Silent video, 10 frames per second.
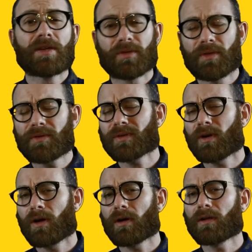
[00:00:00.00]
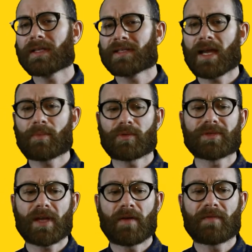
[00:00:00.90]
So those are all
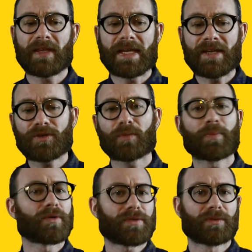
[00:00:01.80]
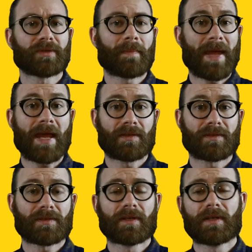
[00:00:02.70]
examples of the interpersonal
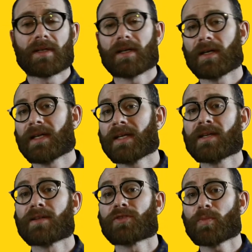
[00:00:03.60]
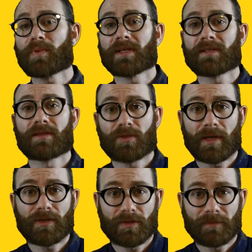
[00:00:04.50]
demands in an interpreting
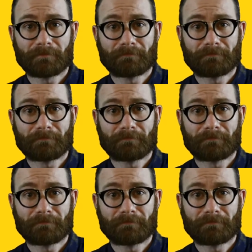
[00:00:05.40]
situation.